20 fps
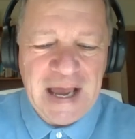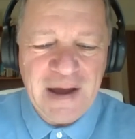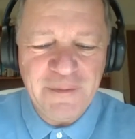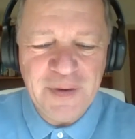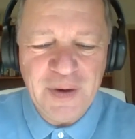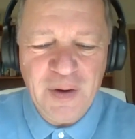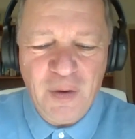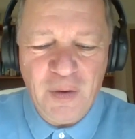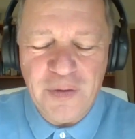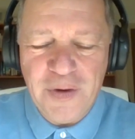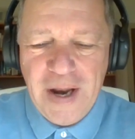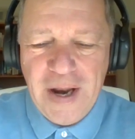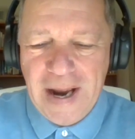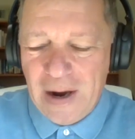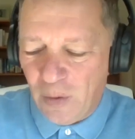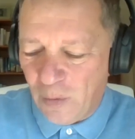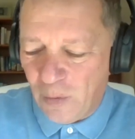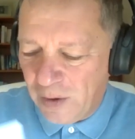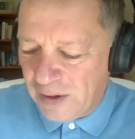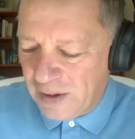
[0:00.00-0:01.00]
to have you on.
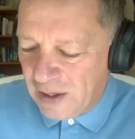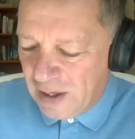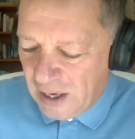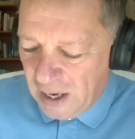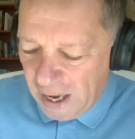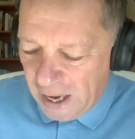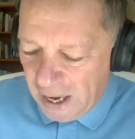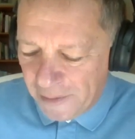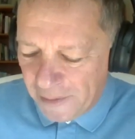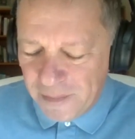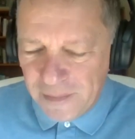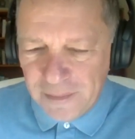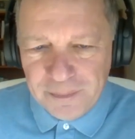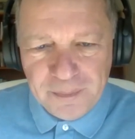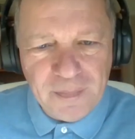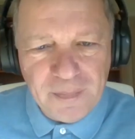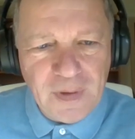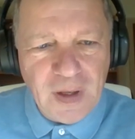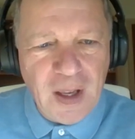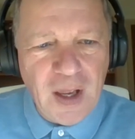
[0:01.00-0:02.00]
Now,
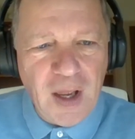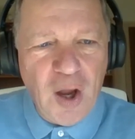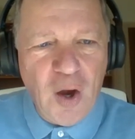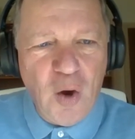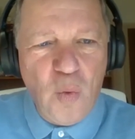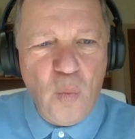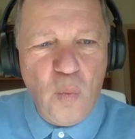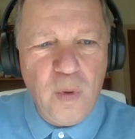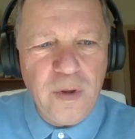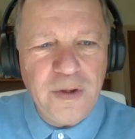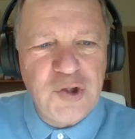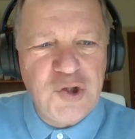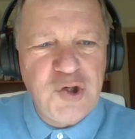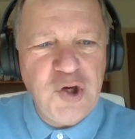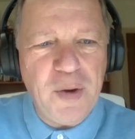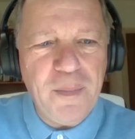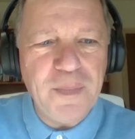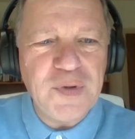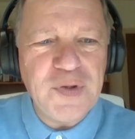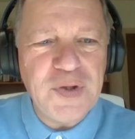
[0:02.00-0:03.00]
we'll
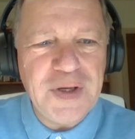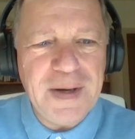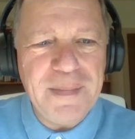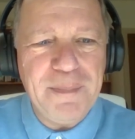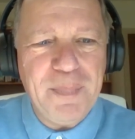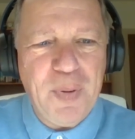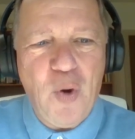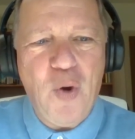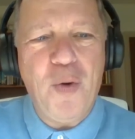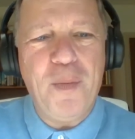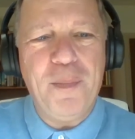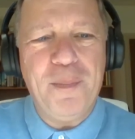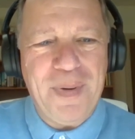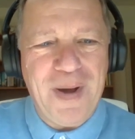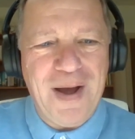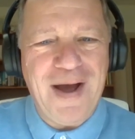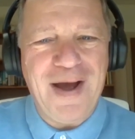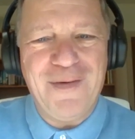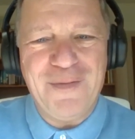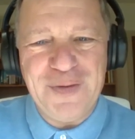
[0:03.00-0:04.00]
jump to the important
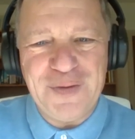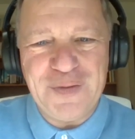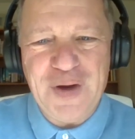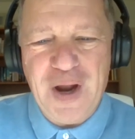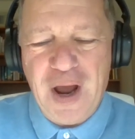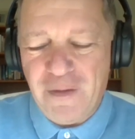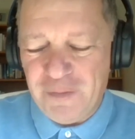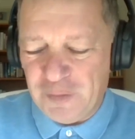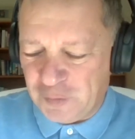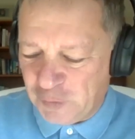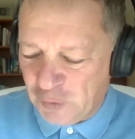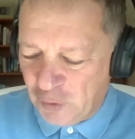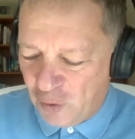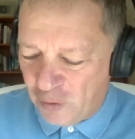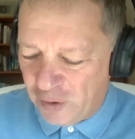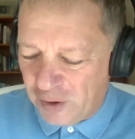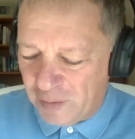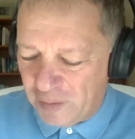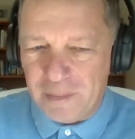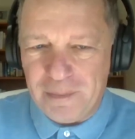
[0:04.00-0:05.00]
part of the start of the
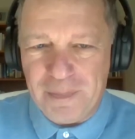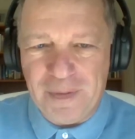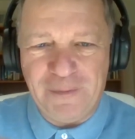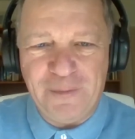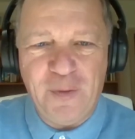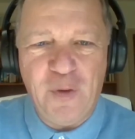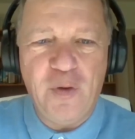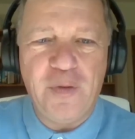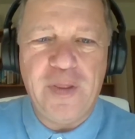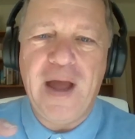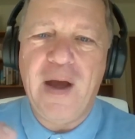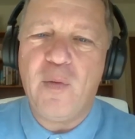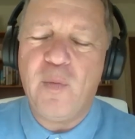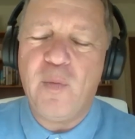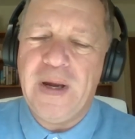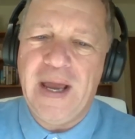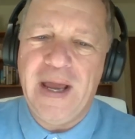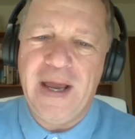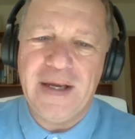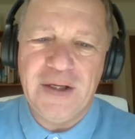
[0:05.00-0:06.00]
story, but before
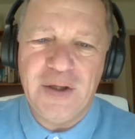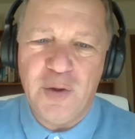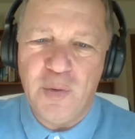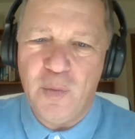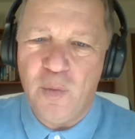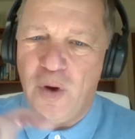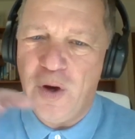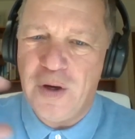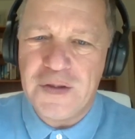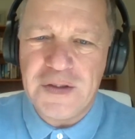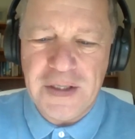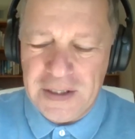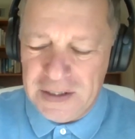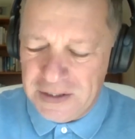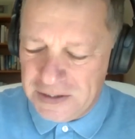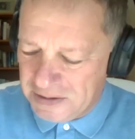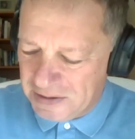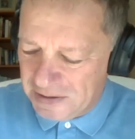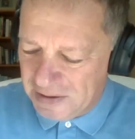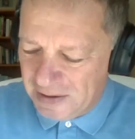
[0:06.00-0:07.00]
that, you worked
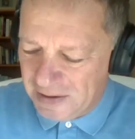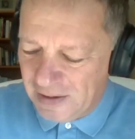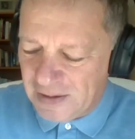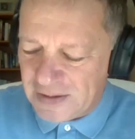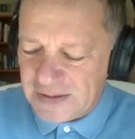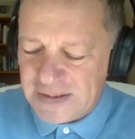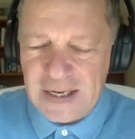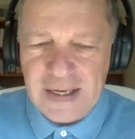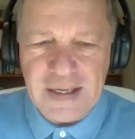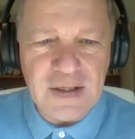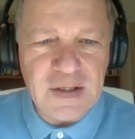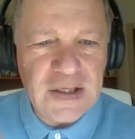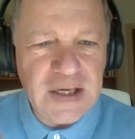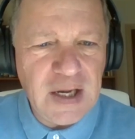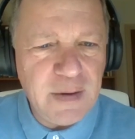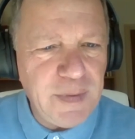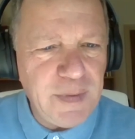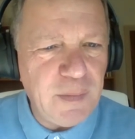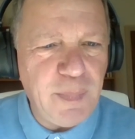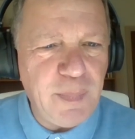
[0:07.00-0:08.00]
in selling
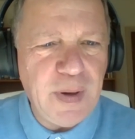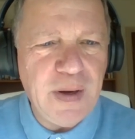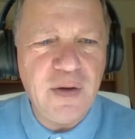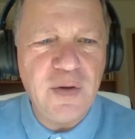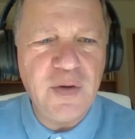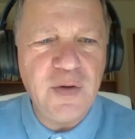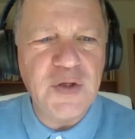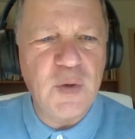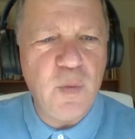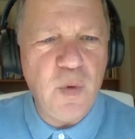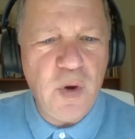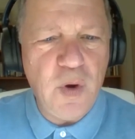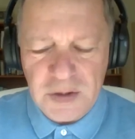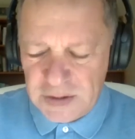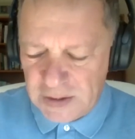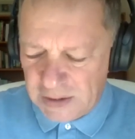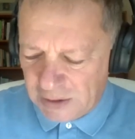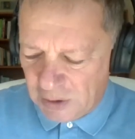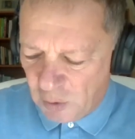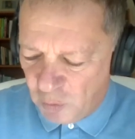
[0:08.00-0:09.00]
slimming pills, you
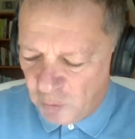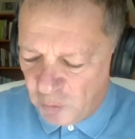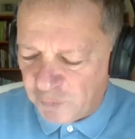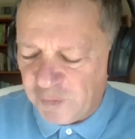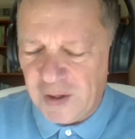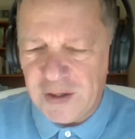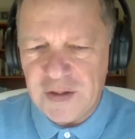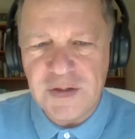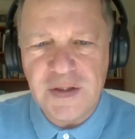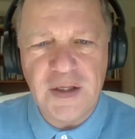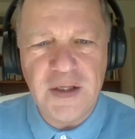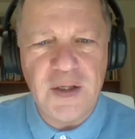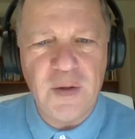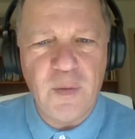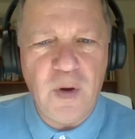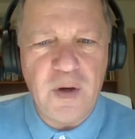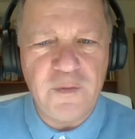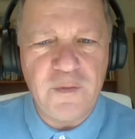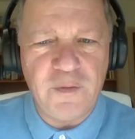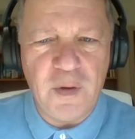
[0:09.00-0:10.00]
worked in a call centre,
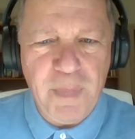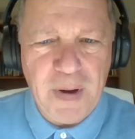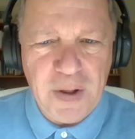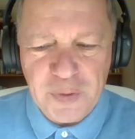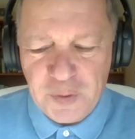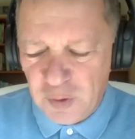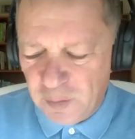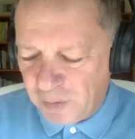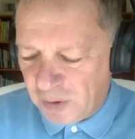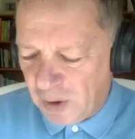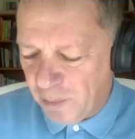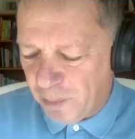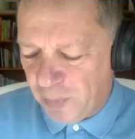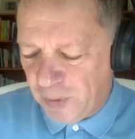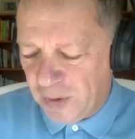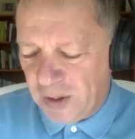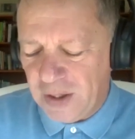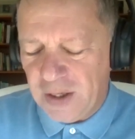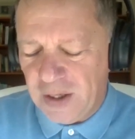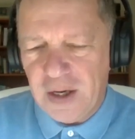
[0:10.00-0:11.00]
you worked for a bathroom
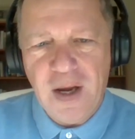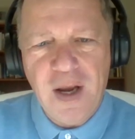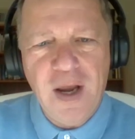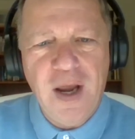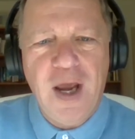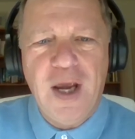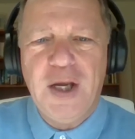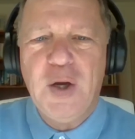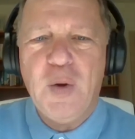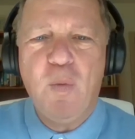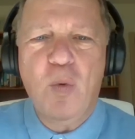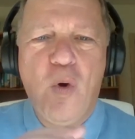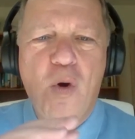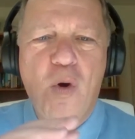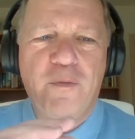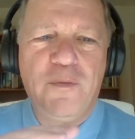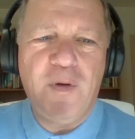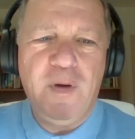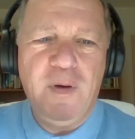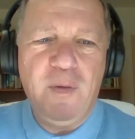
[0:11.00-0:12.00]
company, you
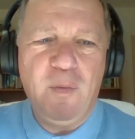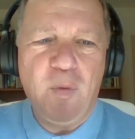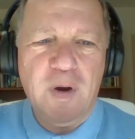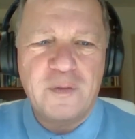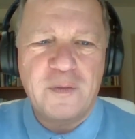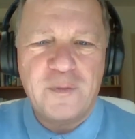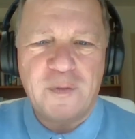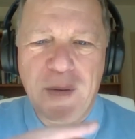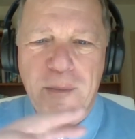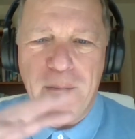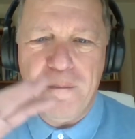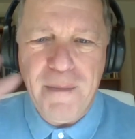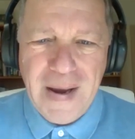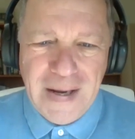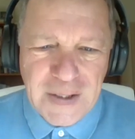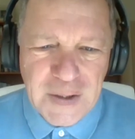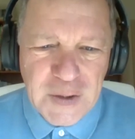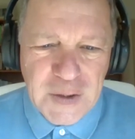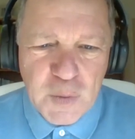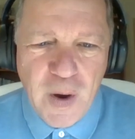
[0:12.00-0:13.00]
worked for a
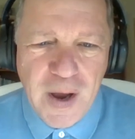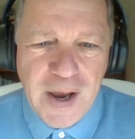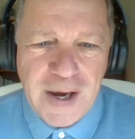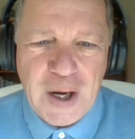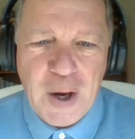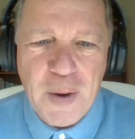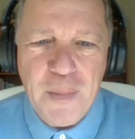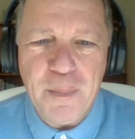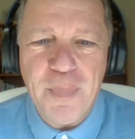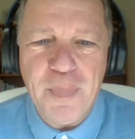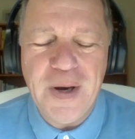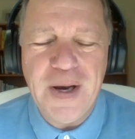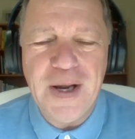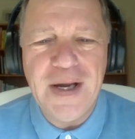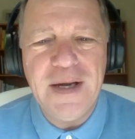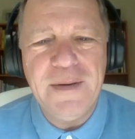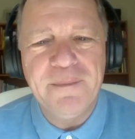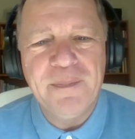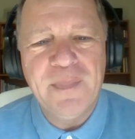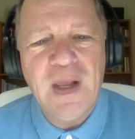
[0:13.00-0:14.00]
menswear
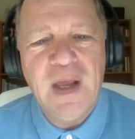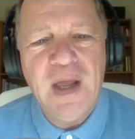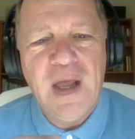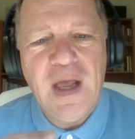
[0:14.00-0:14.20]
company,